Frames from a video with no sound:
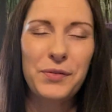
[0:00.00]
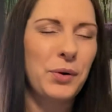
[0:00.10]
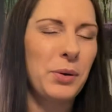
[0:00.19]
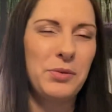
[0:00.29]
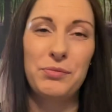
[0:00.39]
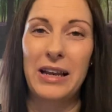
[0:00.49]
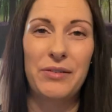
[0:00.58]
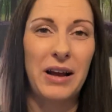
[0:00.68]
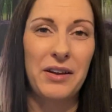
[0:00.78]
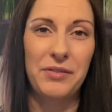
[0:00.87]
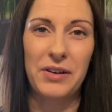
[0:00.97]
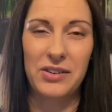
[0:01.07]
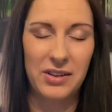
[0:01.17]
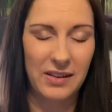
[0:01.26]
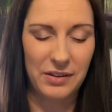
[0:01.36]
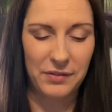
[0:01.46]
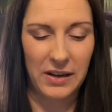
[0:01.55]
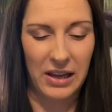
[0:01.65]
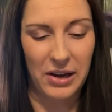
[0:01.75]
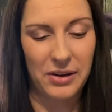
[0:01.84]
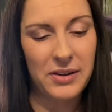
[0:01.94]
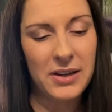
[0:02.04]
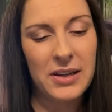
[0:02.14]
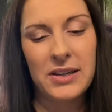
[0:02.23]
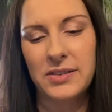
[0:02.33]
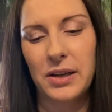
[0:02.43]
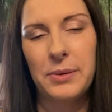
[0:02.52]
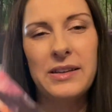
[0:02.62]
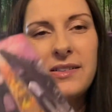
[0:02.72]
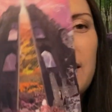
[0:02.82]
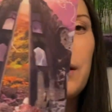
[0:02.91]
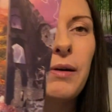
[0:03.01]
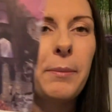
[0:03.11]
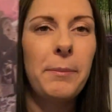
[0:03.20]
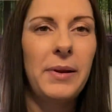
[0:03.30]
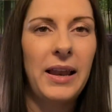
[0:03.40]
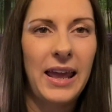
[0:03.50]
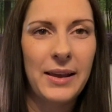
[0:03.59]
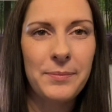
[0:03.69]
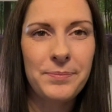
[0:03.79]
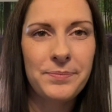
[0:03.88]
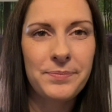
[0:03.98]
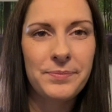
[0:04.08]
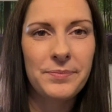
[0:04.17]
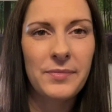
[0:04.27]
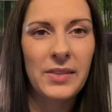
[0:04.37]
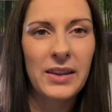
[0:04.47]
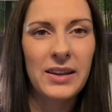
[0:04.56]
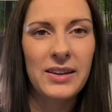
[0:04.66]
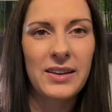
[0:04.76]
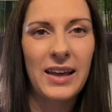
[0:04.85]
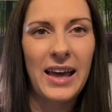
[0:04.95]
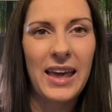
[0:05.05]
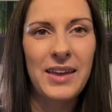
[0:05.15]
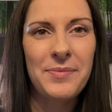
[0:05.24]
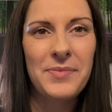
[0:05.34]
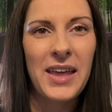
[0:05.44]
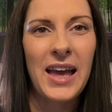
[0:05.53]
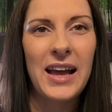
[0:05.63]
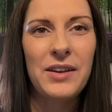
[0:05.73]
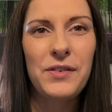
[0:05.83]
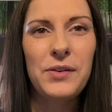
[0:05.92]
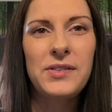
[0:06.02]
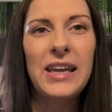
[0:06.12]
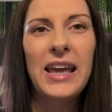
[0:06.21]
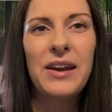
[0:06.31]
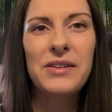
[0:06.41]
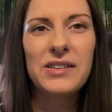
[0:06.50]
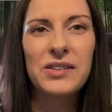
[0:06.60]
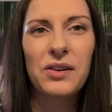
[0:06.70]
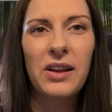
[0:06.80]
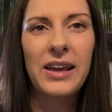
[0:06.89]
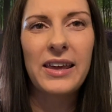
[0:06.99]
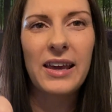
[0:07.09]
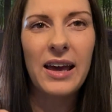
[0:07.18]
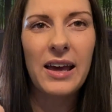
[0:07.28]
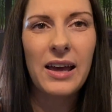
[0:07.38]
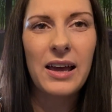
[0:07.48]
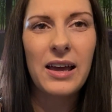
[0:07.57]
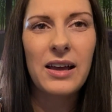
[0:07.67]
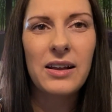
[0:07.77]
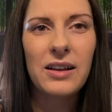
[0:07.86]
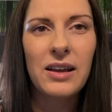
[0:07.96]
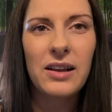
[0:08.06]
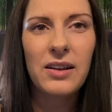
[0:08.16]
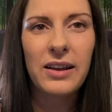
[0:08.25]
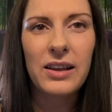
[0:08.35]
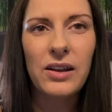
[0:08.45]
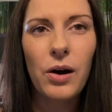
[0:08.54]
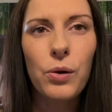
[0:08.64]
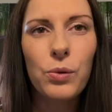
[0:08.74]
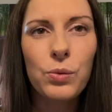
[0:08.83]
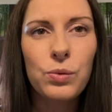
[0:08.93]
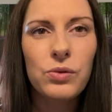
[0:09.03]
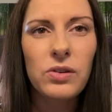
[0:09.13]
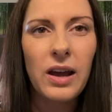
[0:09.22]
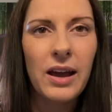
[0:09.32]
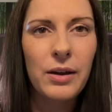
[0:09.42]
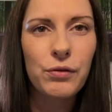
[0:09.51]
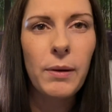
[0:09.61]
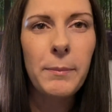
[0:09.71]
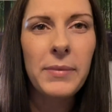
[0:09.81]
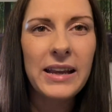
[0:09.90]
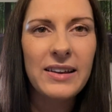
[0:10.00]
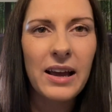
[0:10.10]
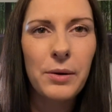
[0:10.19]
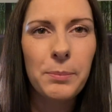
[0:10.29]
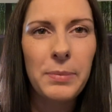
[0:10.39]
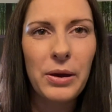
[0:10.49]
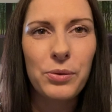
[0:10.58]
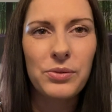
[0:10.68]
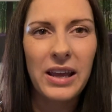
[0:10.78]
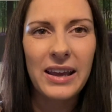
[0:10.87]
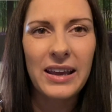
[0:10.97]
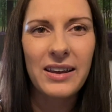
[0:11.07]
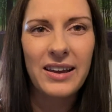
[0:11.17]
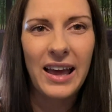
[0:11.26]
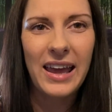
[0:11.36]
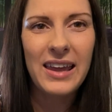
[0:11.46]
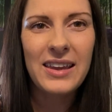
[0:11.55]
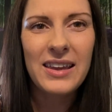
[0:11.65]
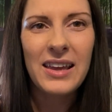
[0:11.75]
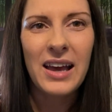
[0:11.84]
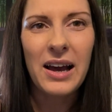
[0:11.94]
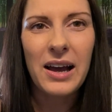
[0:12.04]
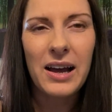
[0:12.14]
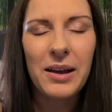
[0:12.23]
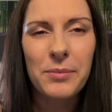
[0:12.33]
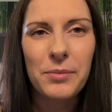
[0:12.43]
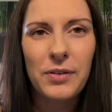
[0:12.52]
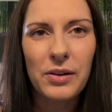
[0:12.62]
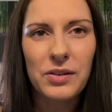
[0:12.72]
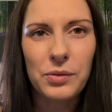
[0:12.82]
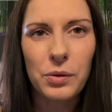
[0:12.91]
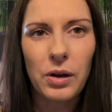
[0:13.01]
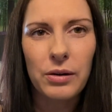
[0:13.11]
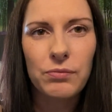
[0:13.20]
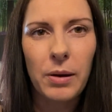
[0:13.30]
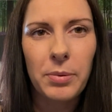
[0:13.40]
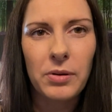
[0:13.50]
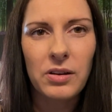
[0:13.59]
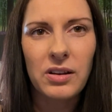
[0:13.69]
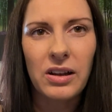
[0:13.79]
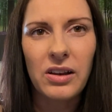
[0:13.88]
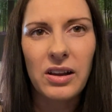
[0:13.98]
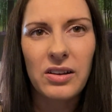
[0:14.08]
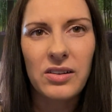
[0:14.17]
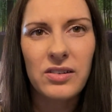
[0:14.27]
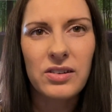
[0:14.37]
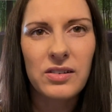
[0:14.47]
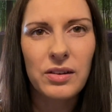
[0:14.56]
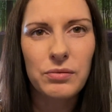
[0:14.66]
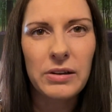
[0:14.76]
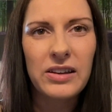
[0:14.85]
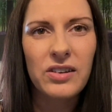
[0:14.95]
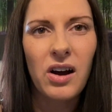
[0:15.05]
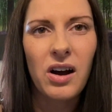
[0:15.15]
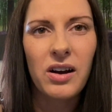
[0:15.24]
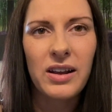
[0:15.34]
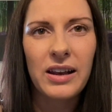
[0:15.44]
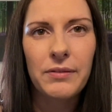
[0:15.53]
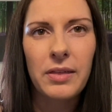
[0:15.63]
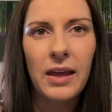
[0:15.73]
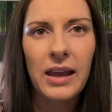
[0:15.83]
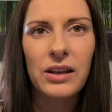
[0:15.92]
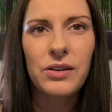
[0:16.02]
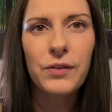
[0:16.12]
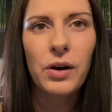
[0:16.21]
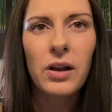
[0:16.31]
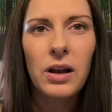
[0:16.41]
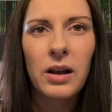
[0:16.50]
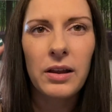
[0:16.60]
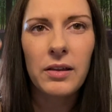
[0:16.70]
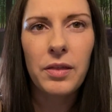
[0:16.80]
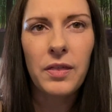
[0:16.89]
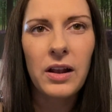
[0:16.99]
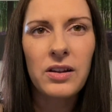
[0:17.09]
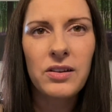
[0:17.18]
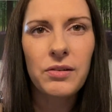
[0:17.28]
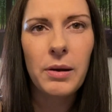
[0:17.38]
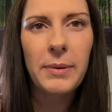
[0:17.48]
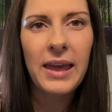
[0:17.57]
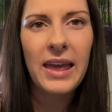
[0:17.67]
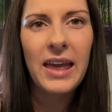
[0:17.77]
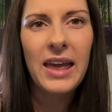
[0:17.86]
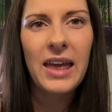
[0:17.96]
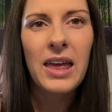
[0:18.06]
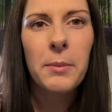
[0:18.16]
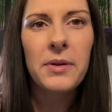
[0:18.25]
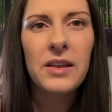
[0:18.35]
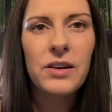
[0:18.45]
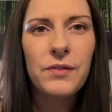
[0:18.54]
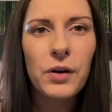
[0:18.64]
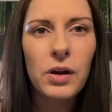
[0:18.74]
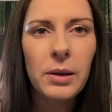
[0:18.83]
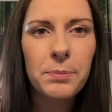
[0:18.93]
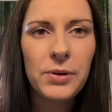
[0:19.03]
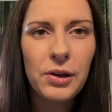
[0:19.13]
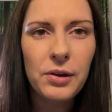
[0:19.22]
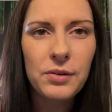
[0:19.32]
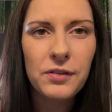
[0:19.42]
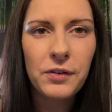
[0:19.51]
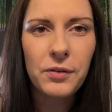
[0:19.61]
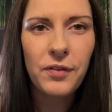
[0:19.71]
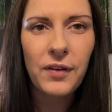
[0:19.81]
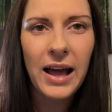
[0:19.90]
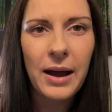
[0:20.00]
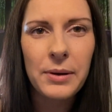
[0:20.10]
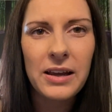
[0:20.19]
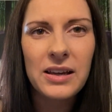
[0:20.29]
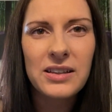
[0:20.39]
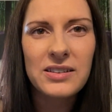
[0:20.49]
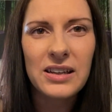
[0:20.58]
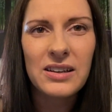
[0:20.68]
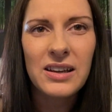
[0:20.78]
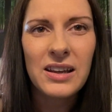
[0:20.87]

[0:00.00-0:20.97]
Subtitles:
thought it was really relevant to this video. So it's the crumbling. Okay, and if you see here, it's got like an old crumbling down building. Okay, those are sort of like rubble and just looks really dark and everything. And you've got like the thunder up here, but then you've got like beautiful flowers and